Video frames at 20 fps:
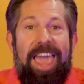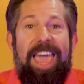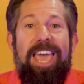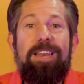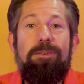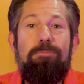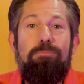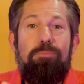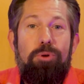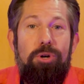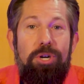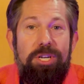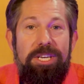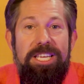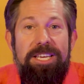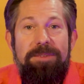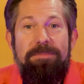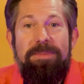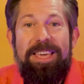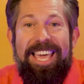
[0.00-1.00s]
and
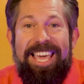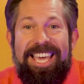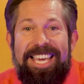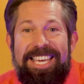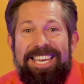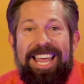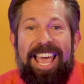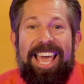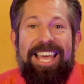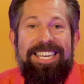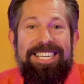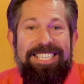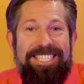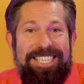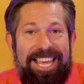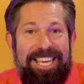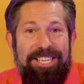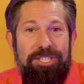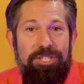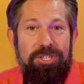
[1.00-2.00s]
put him in an
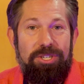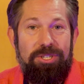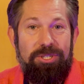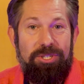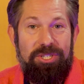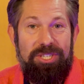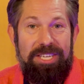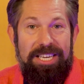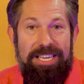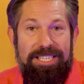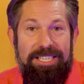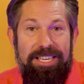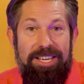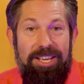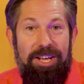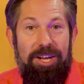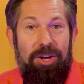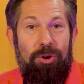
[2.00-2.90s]
intentional seat.